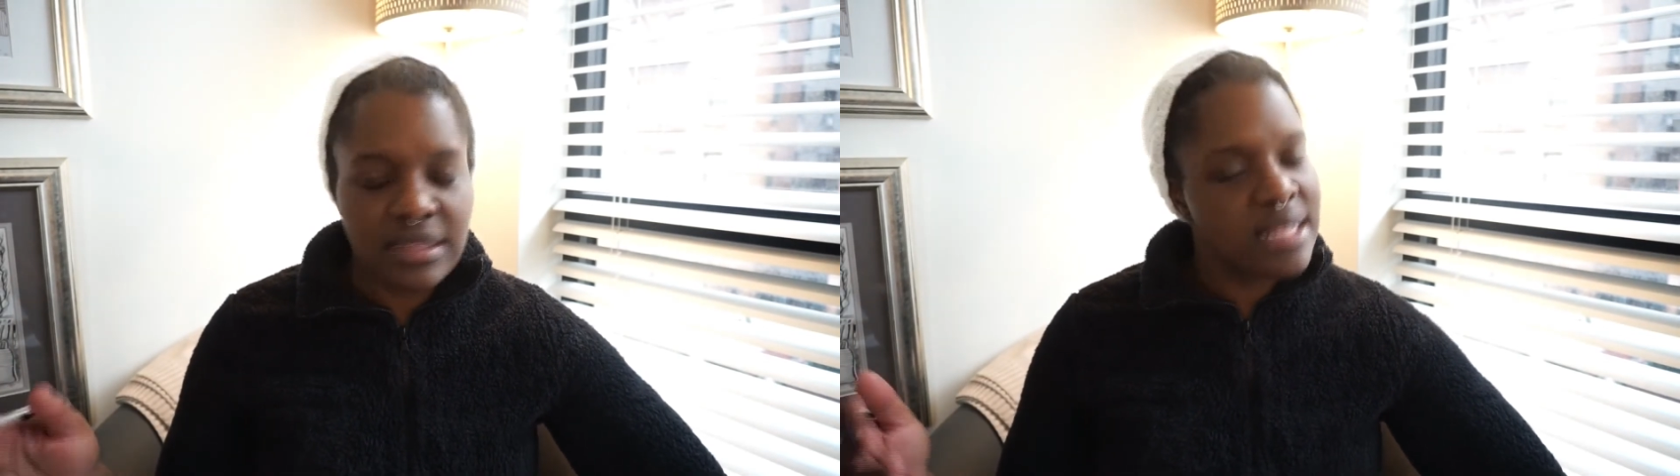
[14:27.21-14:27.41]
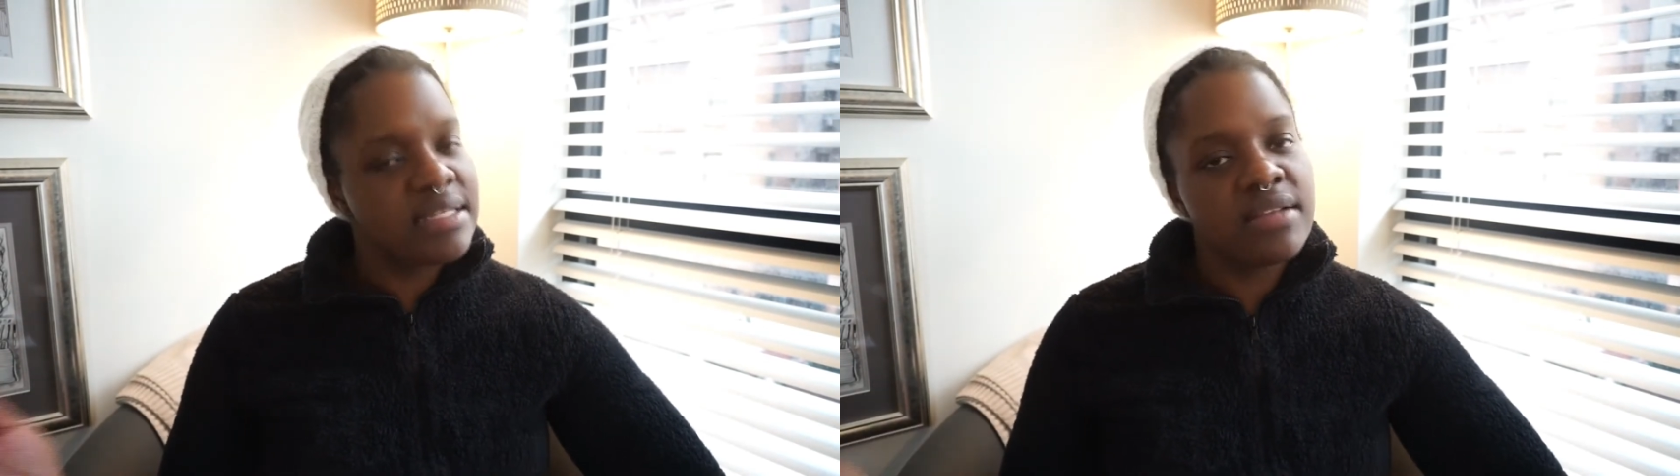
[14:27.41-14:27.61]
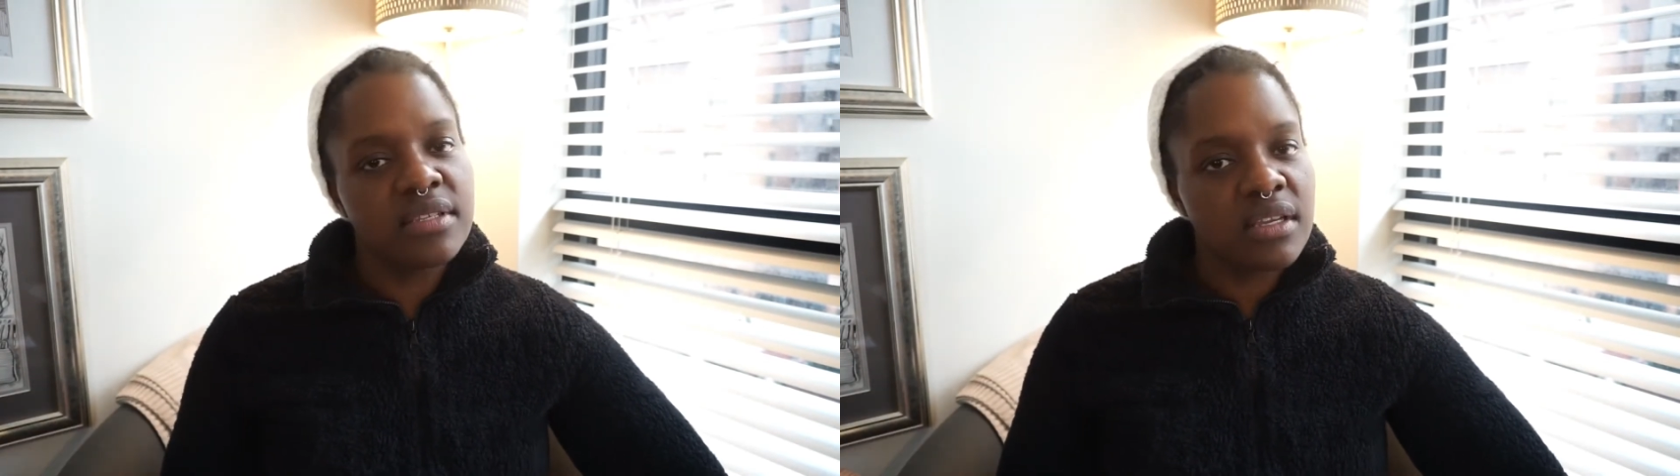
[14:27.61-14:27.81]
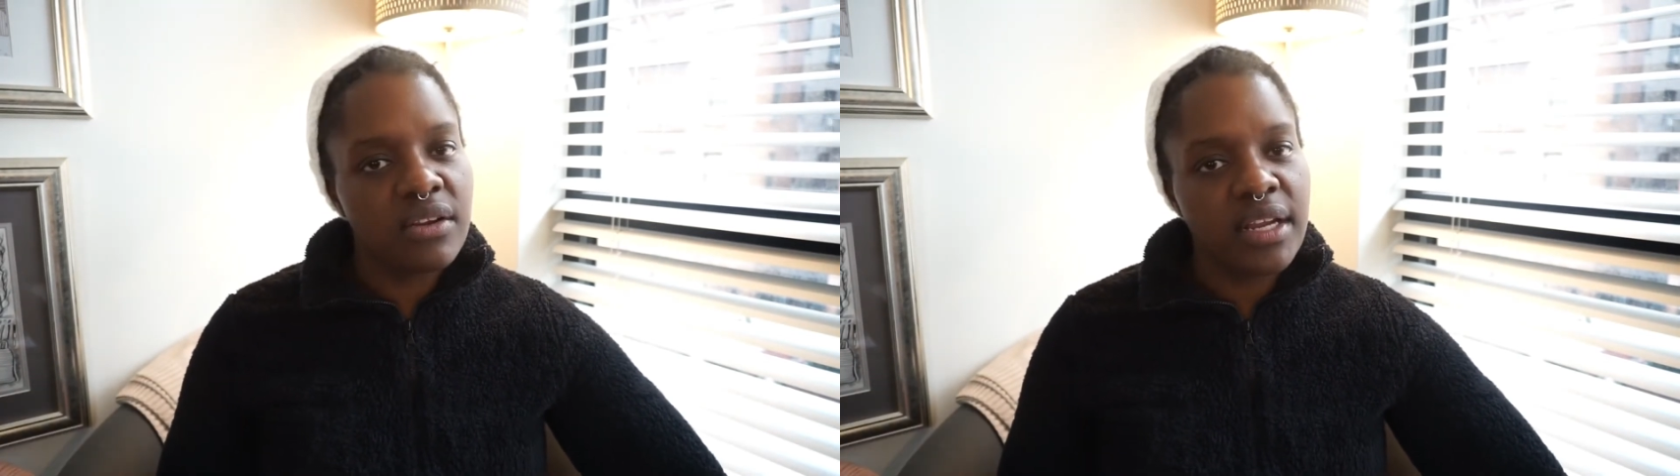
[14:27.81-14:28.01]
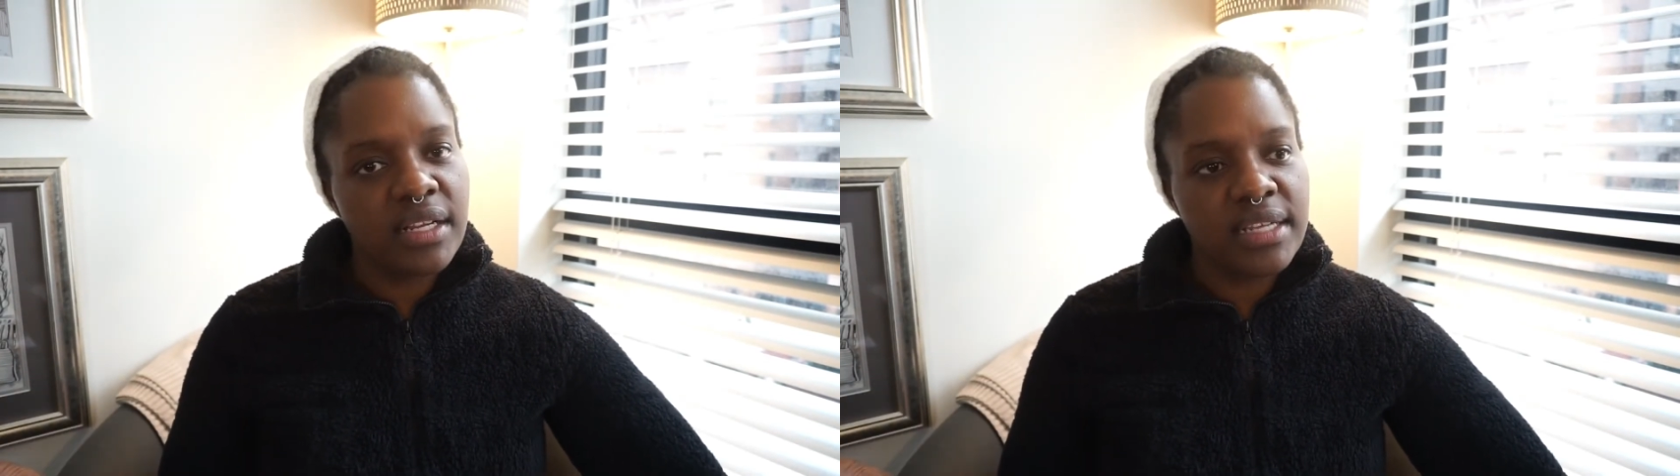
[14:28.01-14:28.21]
that sounds like a
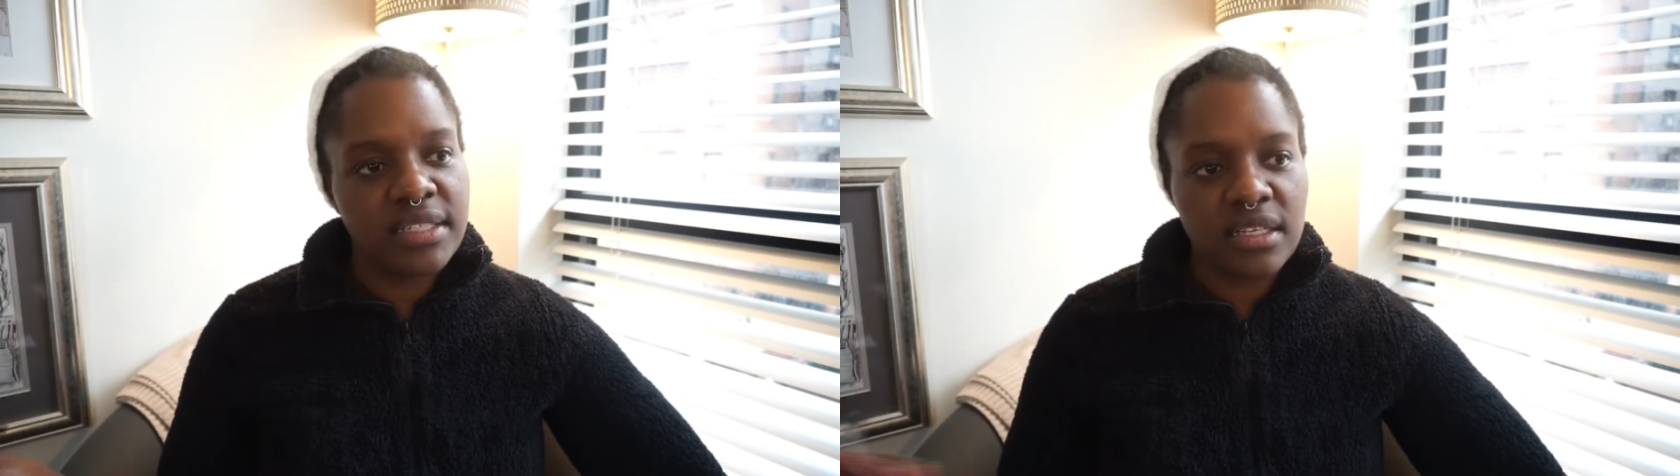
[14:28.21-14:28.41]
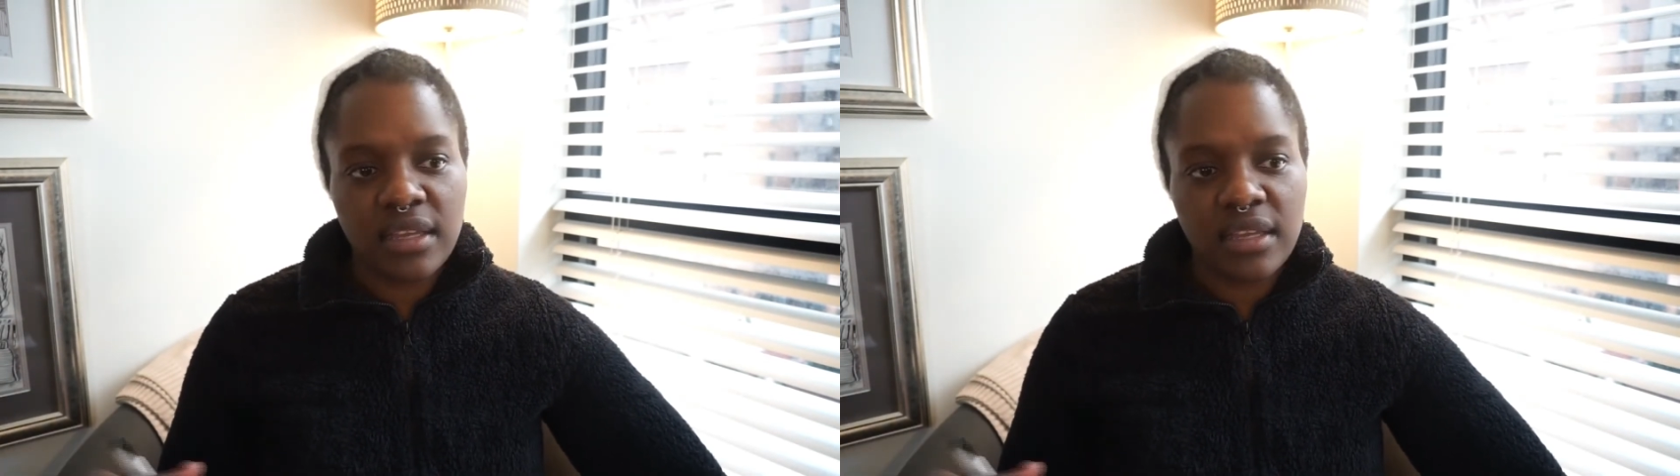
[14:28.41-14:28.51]
great idea.